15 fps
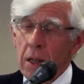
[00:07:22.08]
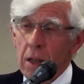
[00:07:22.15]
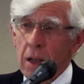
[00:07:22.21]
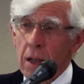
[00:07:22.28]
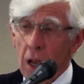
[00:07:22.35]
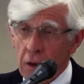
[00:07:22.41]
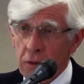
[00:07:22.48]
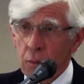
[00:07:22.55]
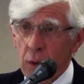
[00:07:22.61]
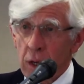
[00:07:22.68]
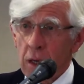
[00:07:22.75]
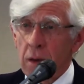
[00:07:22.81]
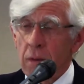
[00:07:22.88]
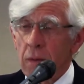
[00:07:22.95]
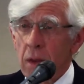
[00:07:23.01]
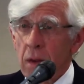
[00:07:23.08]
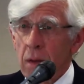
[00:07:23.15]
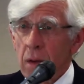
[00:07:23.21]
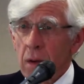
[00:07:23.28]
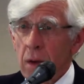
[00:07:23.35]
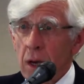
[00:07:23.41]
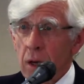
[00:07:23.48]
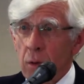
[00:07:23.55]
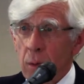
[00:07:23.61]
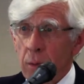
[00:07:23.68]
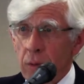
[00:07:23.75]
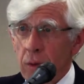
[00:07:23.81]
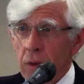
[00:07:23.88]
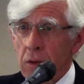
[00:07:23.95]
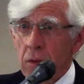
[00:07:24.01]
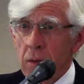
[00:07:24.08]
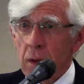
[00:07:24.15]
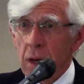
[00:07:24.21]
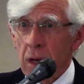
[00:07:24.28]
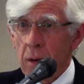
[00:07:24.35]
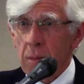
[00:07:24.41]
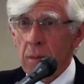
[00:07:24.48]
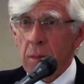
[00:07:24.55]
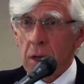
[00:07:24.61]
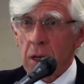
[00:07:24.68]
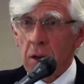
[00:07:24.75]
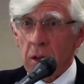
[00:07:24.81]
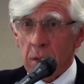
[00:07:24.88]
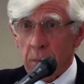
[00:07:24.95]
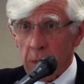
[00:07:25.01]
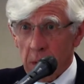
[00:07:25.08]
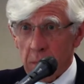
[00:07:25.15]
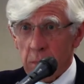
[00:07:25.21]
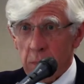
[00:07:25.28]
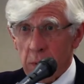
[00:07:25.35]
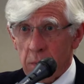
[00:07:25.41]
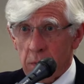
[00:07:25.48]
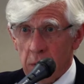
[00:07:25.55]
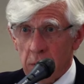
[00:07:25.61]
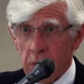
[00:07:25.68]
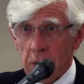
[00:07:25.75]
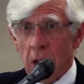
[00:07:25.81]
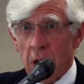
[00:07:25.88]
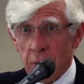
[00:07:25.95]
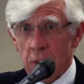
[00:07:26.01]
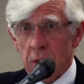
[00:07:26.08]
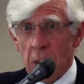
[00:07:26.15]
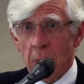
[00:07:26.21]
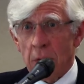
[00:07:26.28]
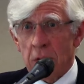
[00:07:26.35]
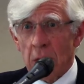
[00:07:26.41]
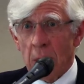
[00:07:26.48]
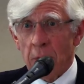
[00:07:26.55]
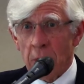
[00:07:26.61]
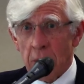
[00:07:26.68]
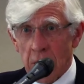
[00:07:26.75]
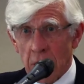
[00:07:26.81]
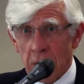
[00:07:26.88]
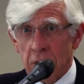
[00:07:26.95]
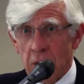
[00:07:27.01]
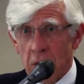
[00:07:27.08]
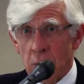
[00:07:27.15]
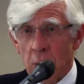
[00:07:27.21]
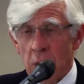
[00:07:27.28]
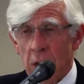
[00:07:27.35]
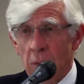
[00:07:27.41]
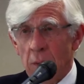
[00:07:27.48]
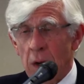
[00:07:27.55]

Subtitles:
last week, a group of us, including the staff and some of the youngsters we